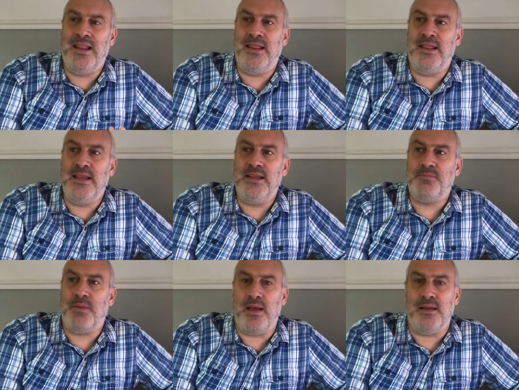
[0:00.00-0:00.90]
These
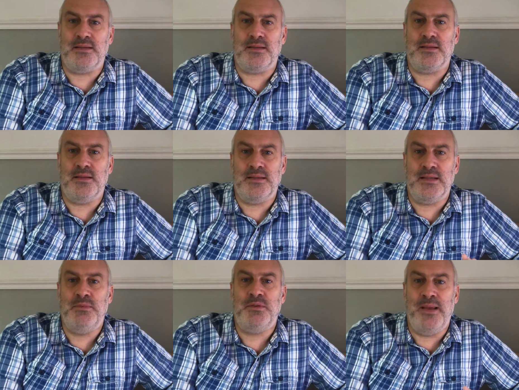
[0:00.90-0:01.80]
pairs seem
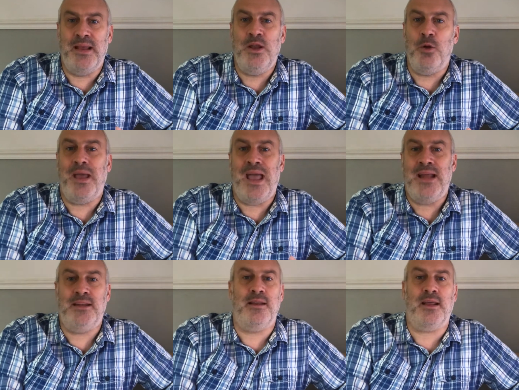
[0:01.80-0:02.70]
to be a little bit ahead
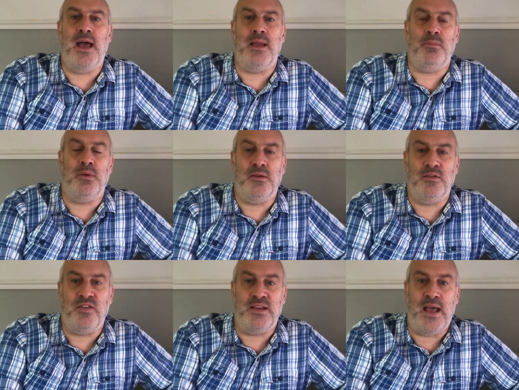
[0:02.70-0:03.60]
of the game
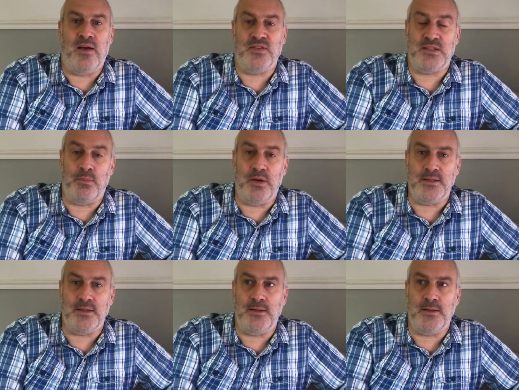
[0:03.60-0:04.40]
for now, for some reason.